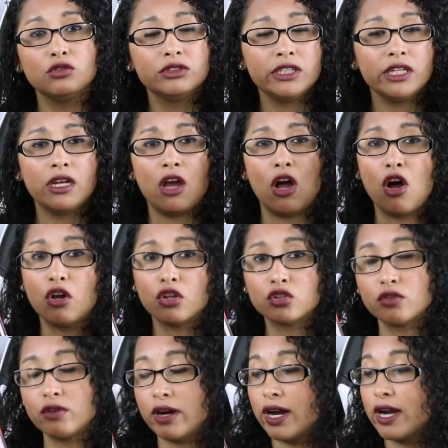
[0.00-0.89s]
losing
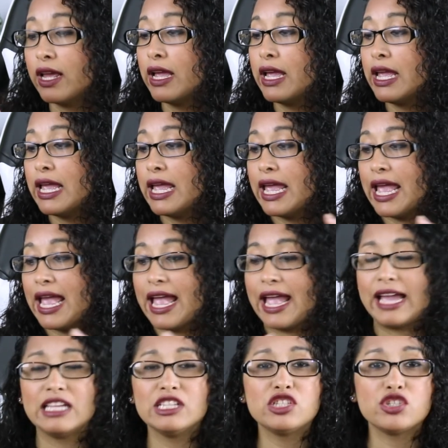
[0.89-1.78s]
Alderaan.
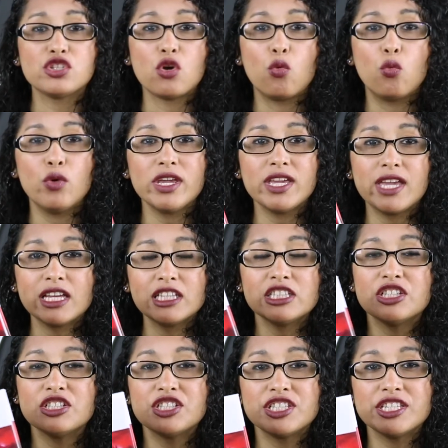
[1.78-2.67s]
And so we
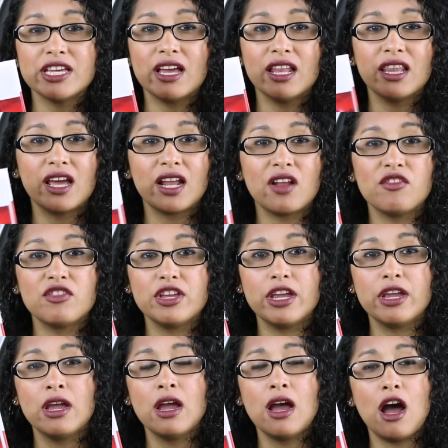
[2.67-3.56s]
get to see a lot of
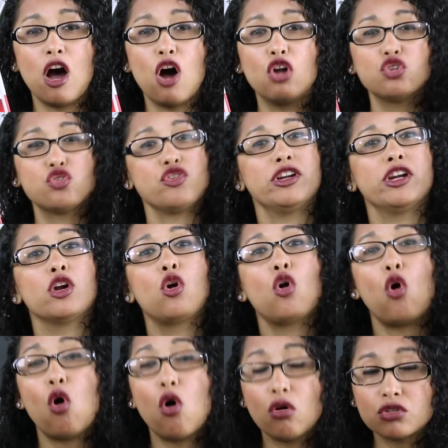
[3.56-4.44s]
the Alderaan
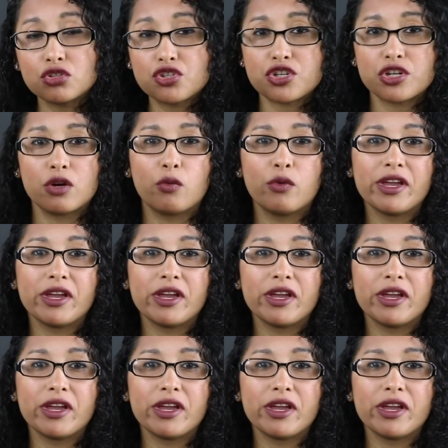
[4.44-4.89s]
culture.